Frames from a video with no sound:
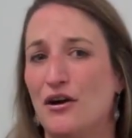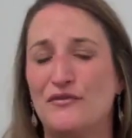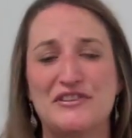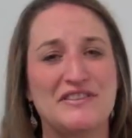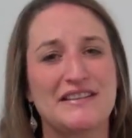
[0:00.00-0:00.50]

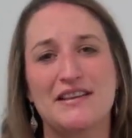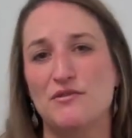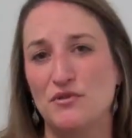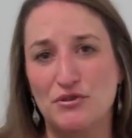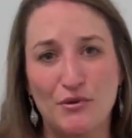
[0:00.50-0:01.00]
over
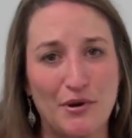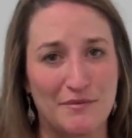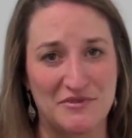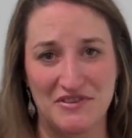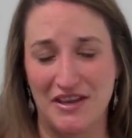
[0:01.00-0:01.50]
600
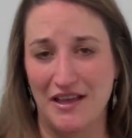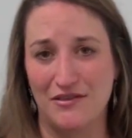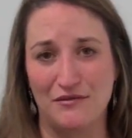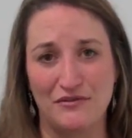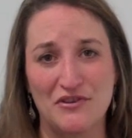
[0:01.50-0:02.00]
dorms to
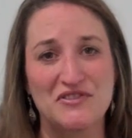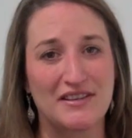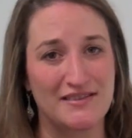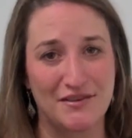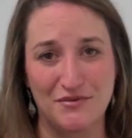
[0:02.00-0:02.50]
get the first
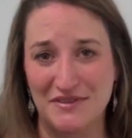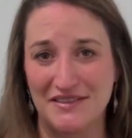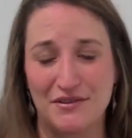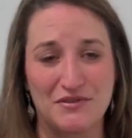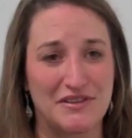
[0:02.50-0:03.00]
600
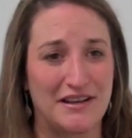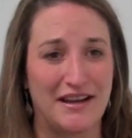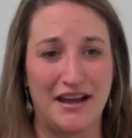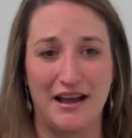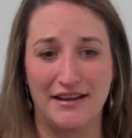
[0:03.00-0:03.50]
sitters, and
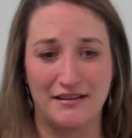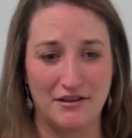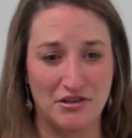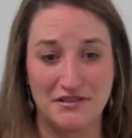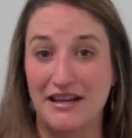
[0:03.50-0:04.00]
I, I, I
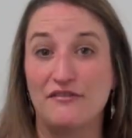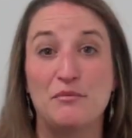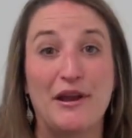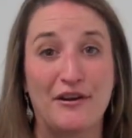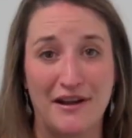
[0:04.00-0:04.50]
talked to every
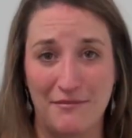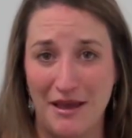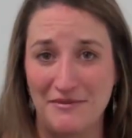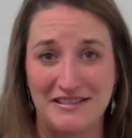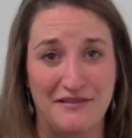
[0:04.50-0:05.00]
parent I
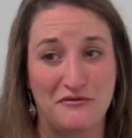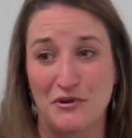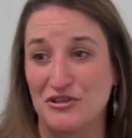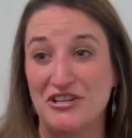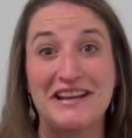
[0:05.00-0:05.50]
babysat
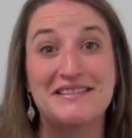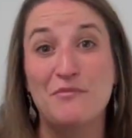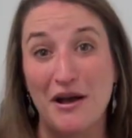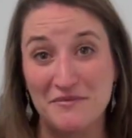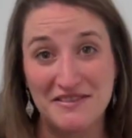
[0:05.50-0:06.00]
for, chased
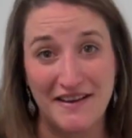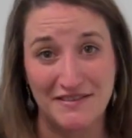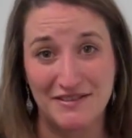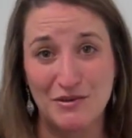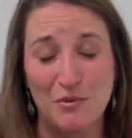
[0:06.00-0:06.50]
moms down in
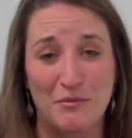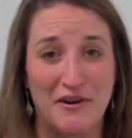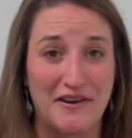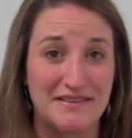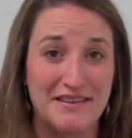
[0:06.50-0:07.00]

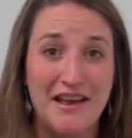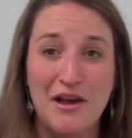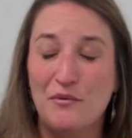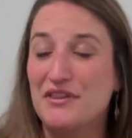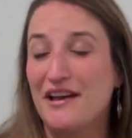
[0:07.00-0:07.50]
supermarkets.
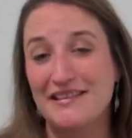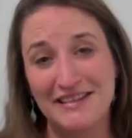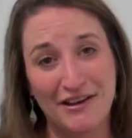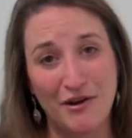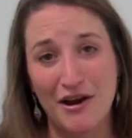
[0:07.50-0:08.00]
With
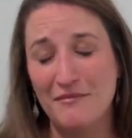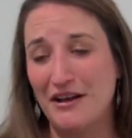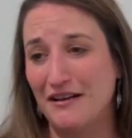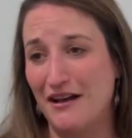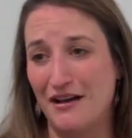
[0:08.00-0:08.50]
Contact
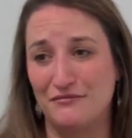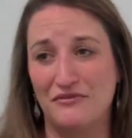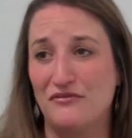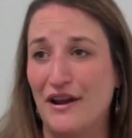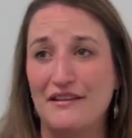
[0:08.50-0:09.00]
Karma, uh,
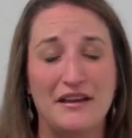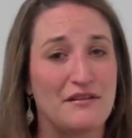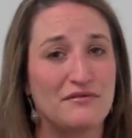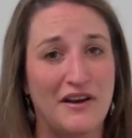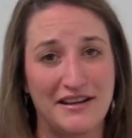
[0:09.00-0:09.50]
frankly,
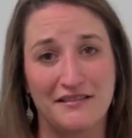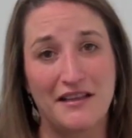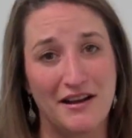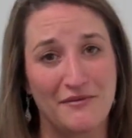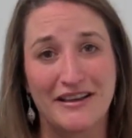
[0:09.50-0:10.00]
I'm finding a
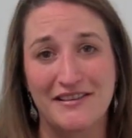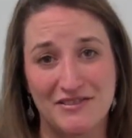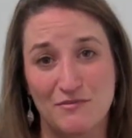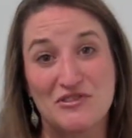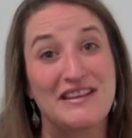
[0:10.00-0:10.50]
lot of my
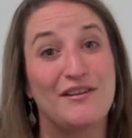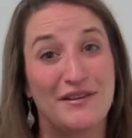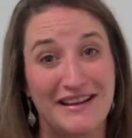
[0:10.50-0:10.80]
customers here at